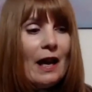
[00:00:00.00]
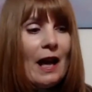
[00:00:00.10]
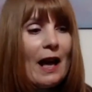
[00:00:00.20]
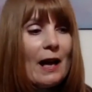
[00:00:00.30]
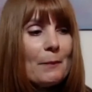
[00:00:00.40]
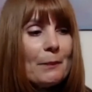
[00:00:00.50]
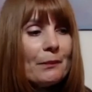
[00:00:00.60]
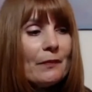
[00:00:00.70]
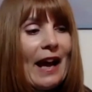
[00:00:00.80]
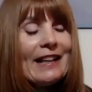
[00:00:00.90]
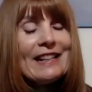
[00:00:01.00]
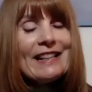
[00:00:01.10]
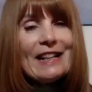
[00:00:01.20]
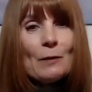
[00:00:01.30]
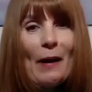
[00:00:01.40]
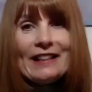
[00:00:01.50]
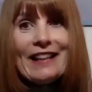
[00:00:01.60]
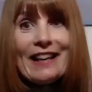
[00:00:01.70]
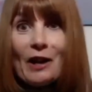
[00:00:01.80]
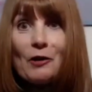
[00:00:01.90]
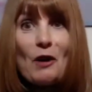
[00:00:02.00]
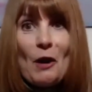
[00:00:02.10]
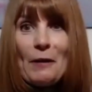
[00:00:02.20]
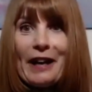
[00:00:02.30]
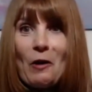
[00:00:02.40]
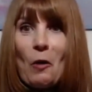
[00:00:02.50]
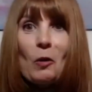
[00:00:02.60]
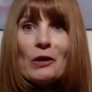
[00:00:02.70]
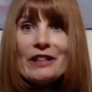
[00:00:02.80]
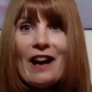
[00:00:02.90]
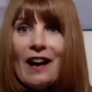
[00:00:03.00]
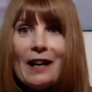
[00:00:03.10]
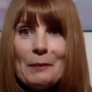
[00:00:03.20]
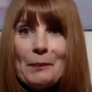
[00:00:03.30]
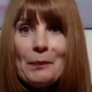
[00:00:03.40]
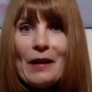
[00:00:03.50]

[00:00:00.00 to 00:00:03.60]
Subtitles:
and it's expanding and growing all the time.